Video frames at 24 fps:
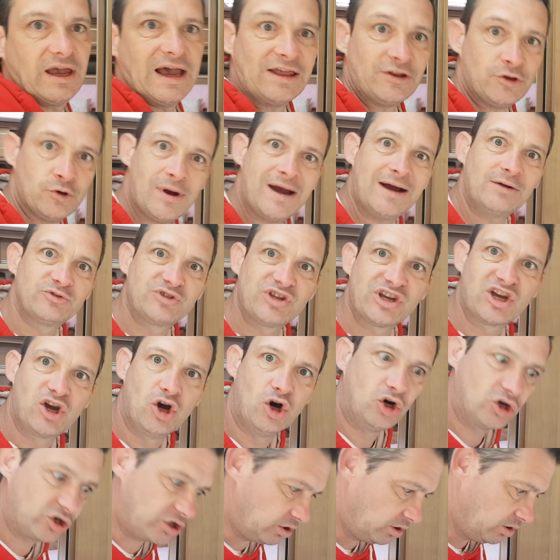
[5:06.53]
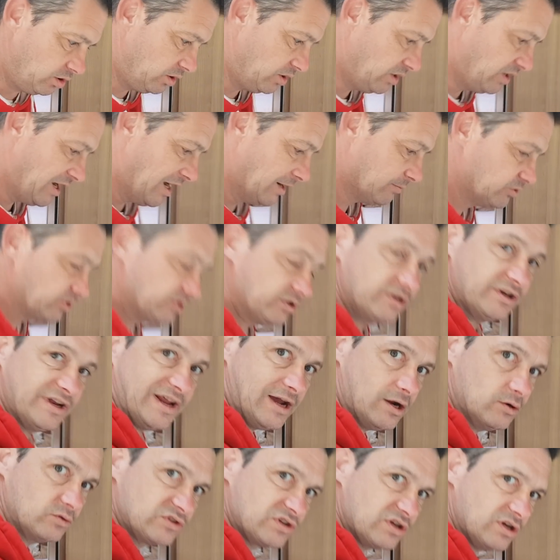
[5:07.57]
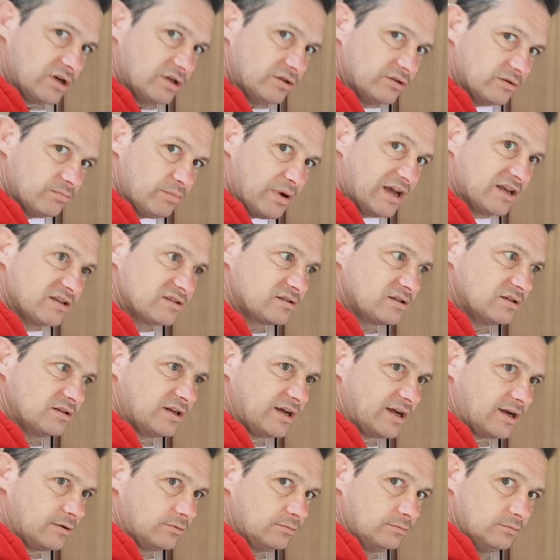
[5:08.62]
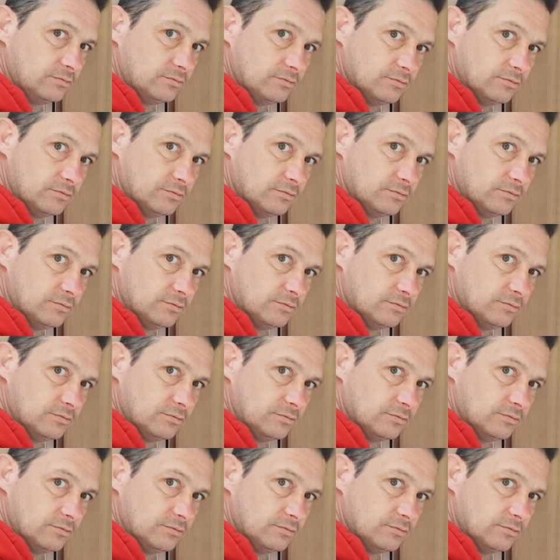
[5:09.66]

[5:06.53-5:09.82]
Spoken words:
I know how to cook. I'm going to now turn the pasta down.